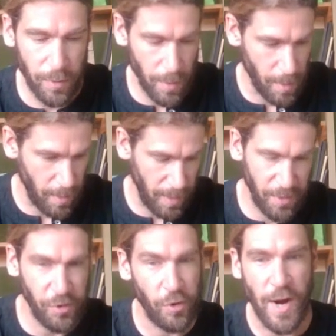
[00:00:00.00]
the
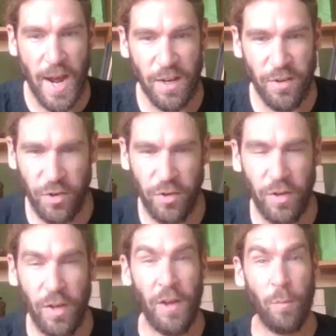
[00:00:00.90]

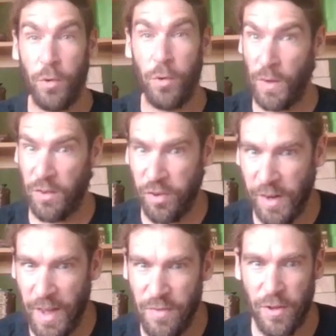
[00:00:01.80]
interaction between
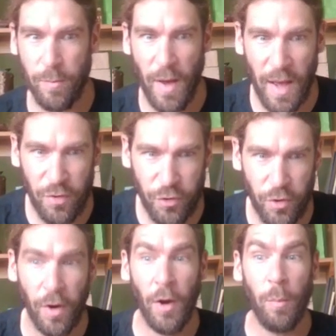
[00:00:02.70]
slave and
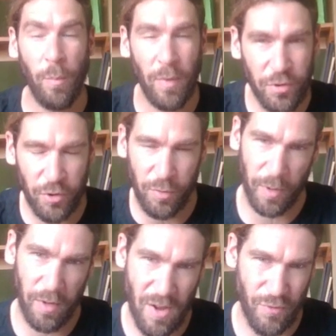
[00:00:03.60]
master must have
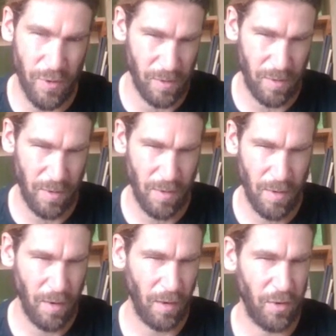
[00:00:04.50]
been different
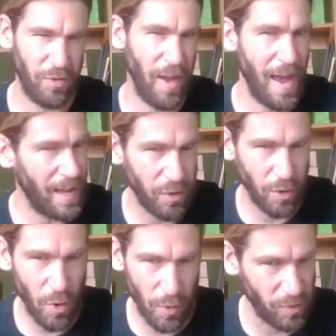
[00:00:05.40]
because they had to
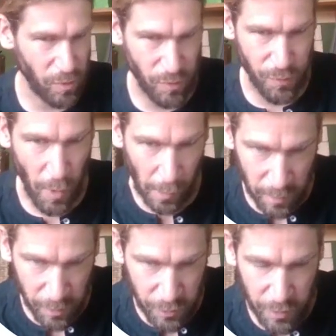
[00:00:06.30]
go into the
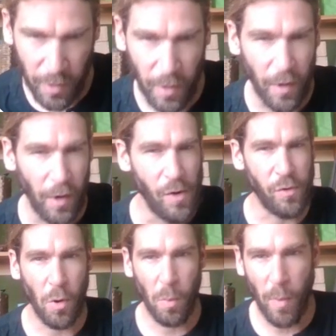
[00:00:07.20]
forest
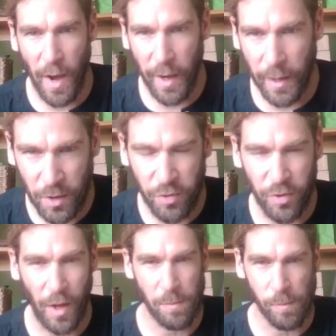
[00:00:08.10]
for
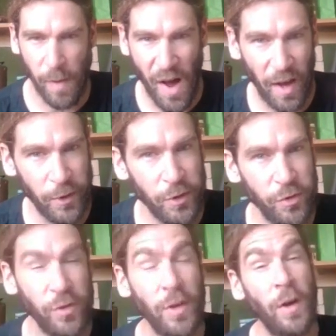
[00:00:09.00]
miles and
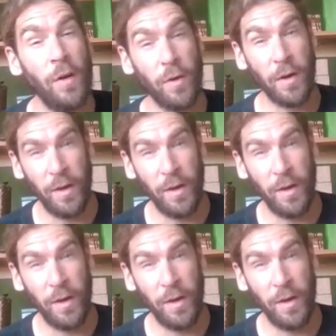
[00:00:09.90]
miles, for